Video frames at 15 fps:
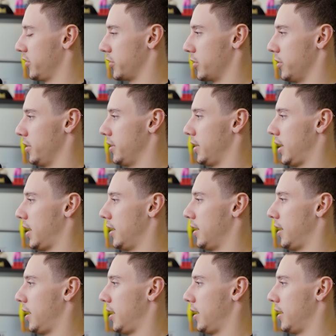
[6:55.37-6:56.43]
as good
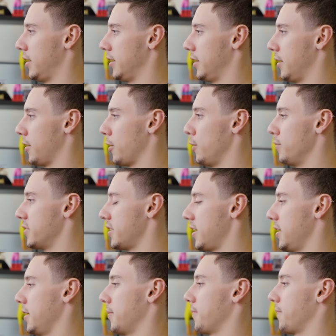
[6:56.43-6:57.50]
in a home
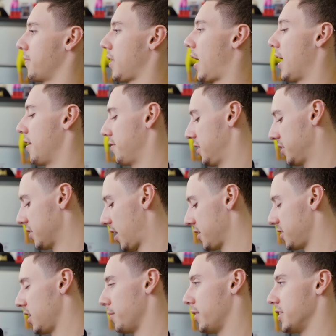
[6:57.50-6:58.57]
setting. I have these
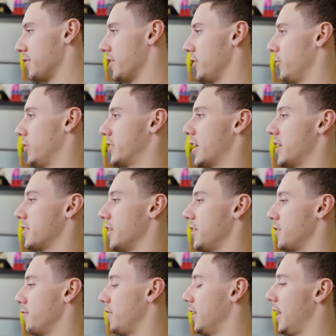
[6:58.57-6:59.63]
nice earbuds for the noise cancellation for